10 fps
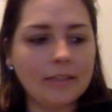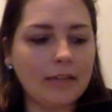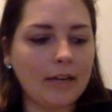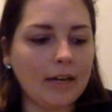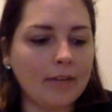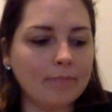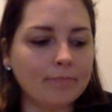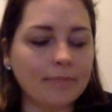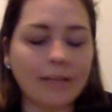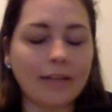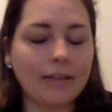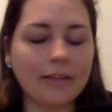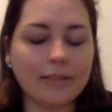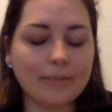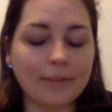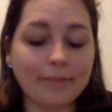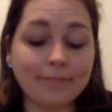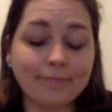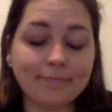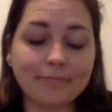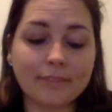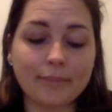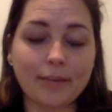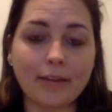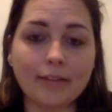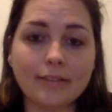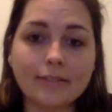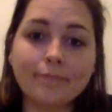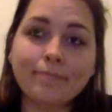and he needs me, let's be honest.